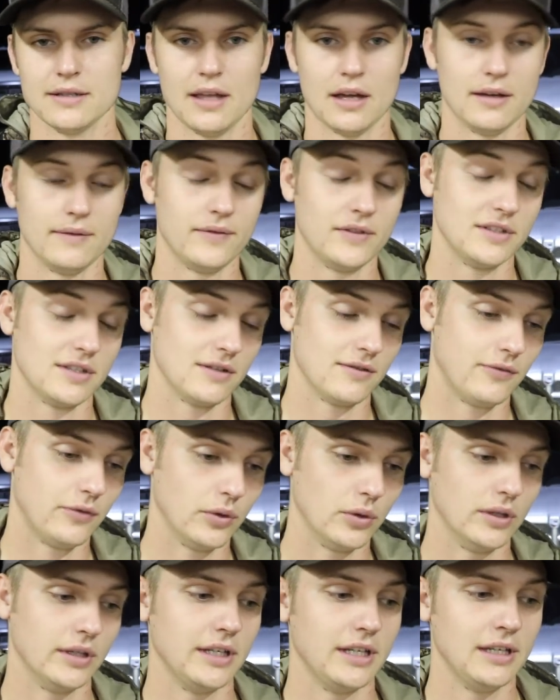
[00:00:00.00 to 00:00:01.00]
Now, if it's a
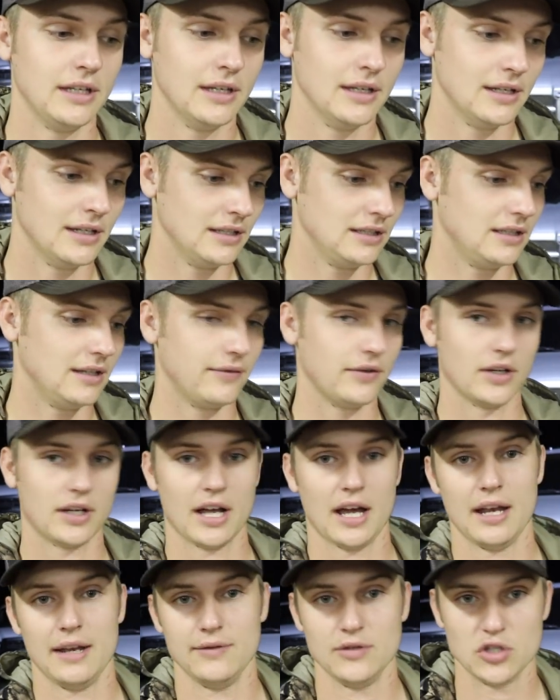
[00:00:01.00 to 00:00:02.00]
fully different
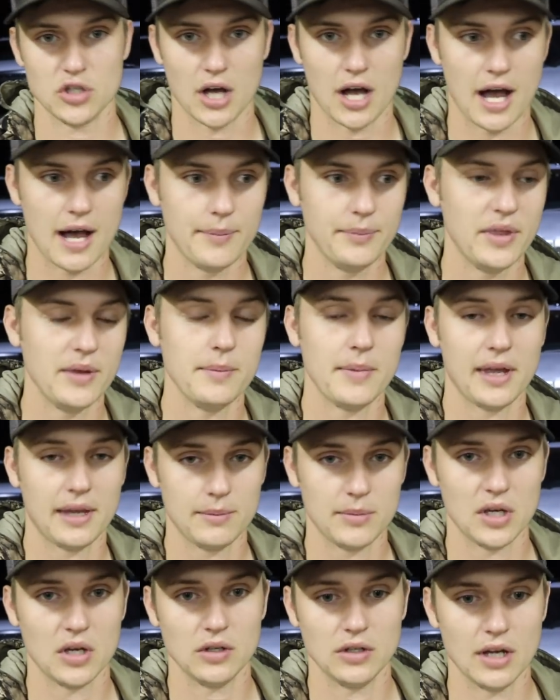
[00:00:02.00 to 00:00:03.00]
kind of job, then
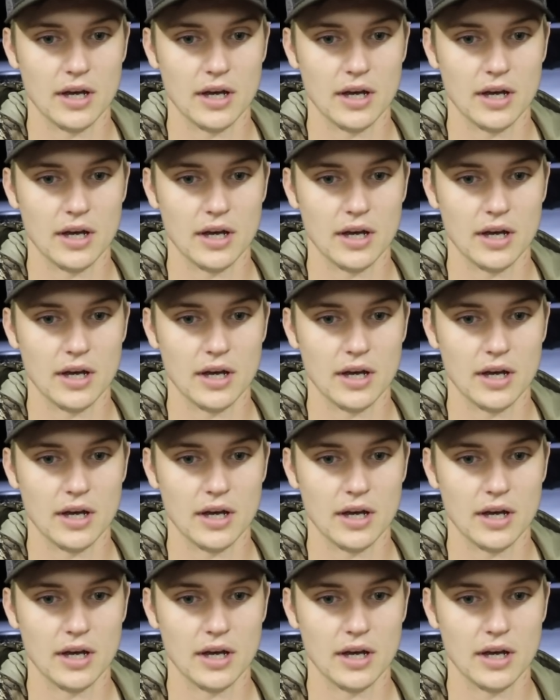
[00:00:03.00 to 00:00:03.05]
maybe it